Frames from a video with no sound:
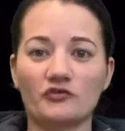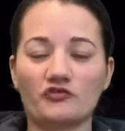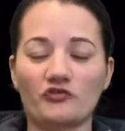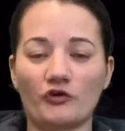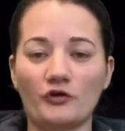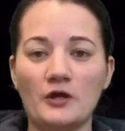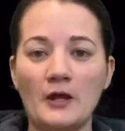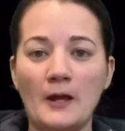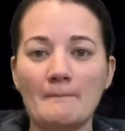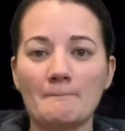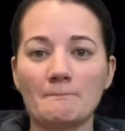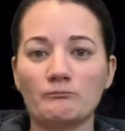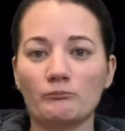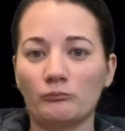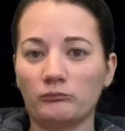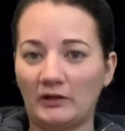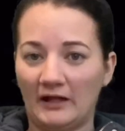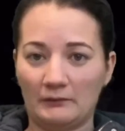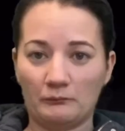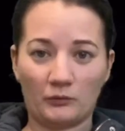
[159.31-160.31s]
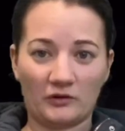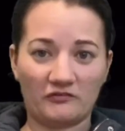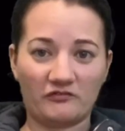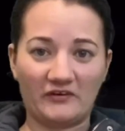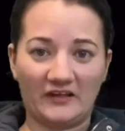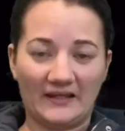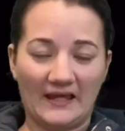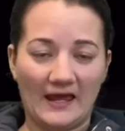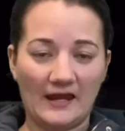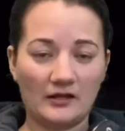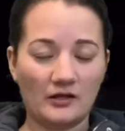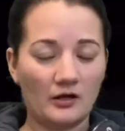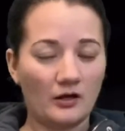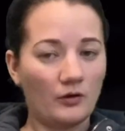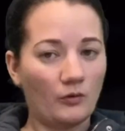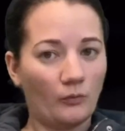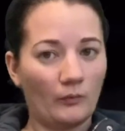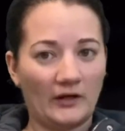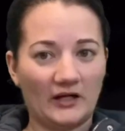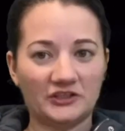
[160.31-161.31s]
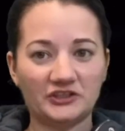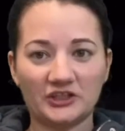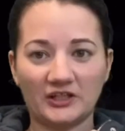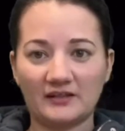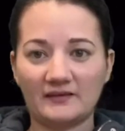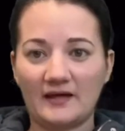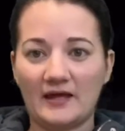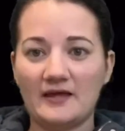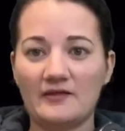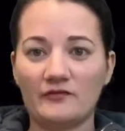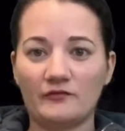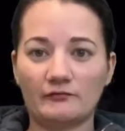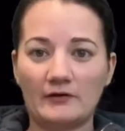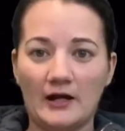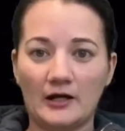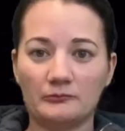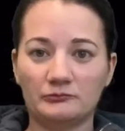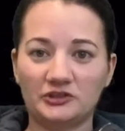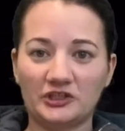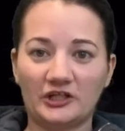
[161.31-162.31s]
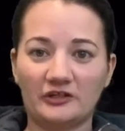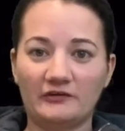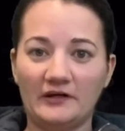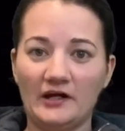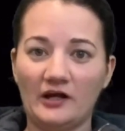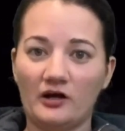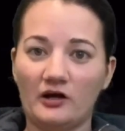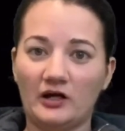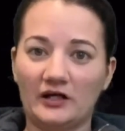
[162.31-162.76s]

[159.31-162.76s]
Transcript: So like, once again, when I chuck that in the random generator,